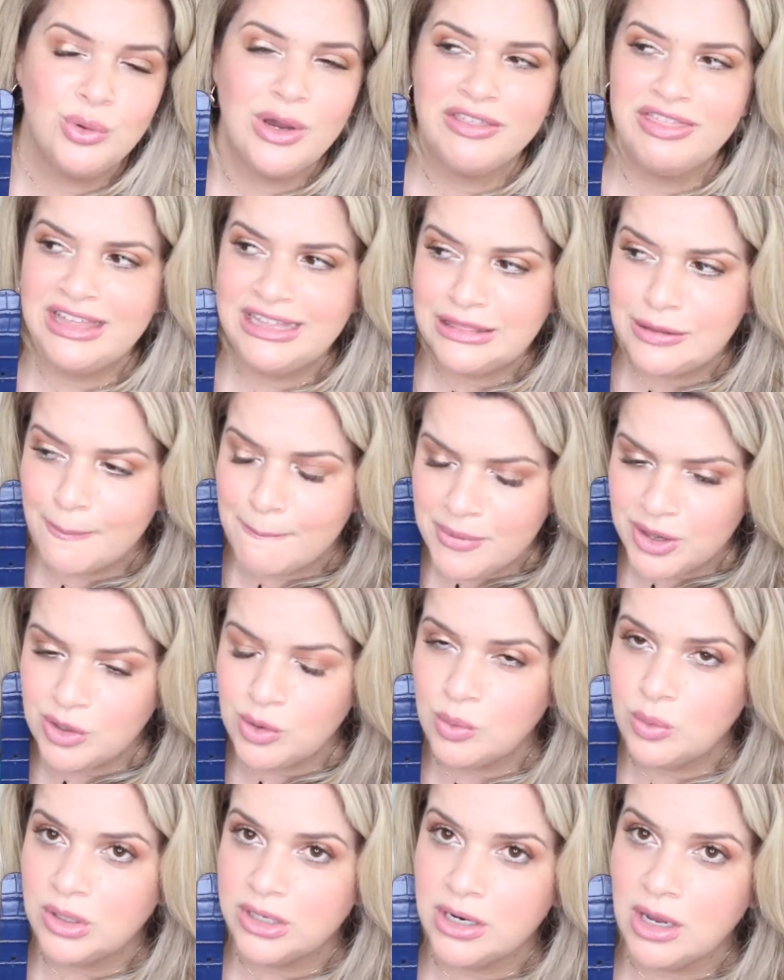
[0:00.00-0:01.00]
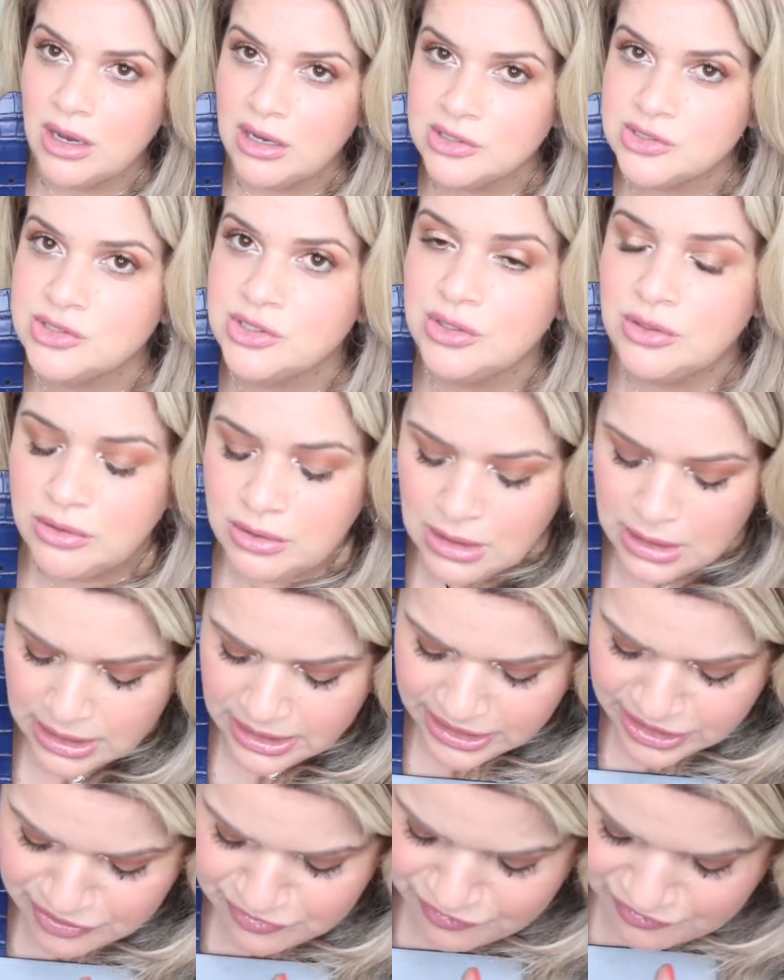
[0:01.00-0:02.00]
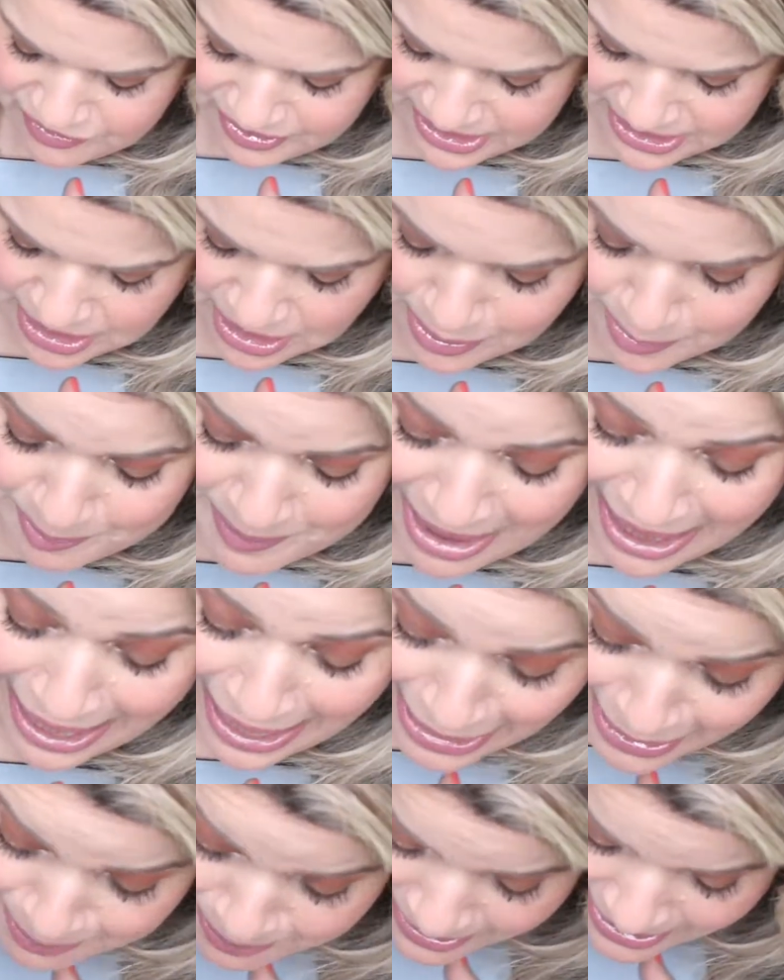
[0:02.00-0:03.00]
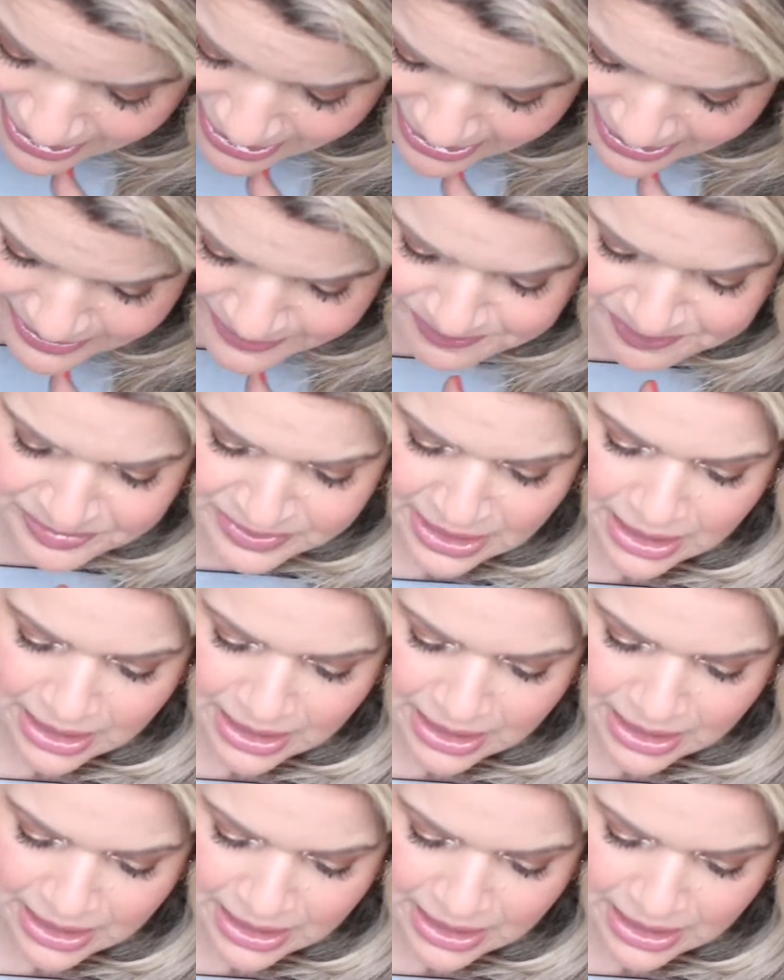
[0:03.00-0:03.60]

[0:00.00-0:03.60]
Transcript: I think the middle one also can fit an iPad